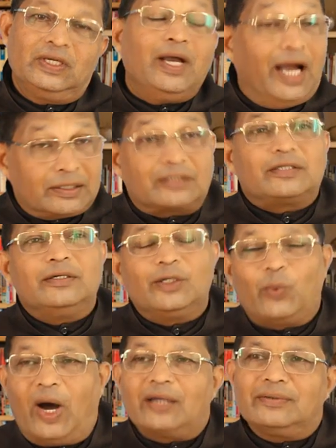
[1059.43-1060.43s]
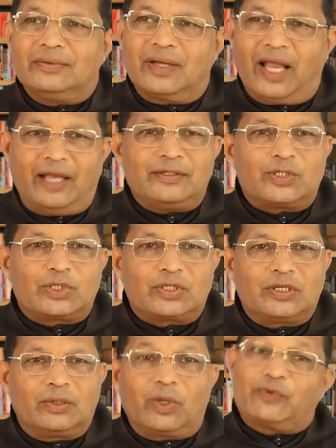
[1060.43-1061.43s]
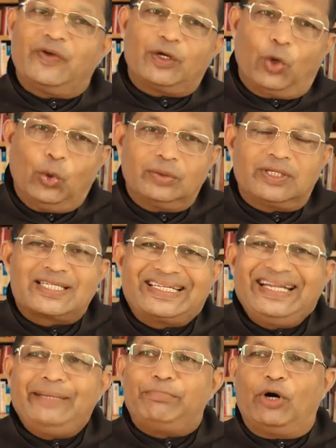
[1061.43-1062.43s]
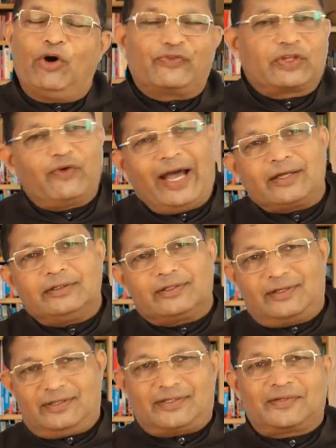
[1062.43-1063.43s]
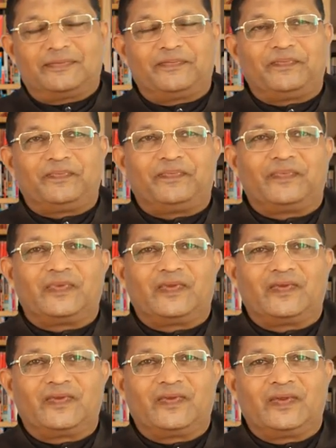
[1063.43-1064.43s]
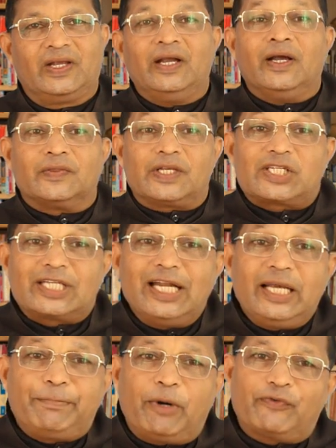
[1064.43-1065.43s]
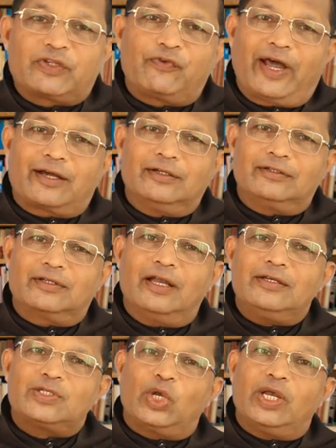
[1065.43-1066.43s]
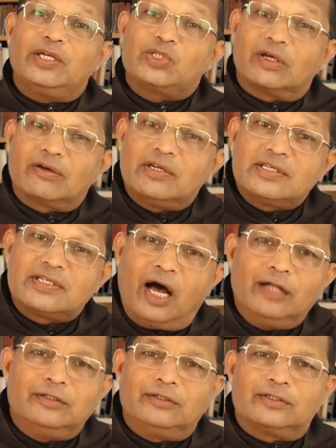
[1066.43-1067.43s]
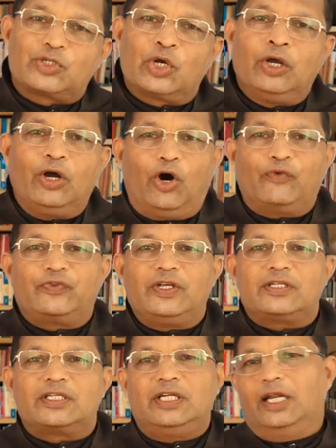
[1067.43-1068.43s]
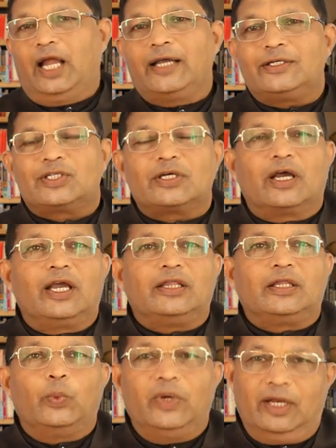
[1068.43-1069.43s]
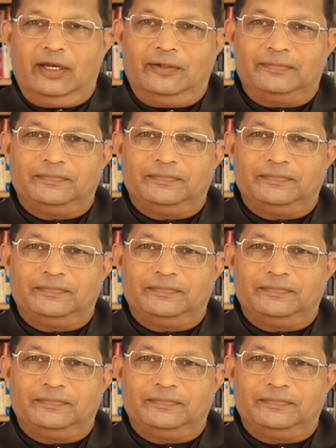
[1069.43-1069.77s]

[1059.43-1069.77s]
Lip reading: And the third one is what we call the sleep of the faculties. The sleep of the faculties is a result of this delight in the will.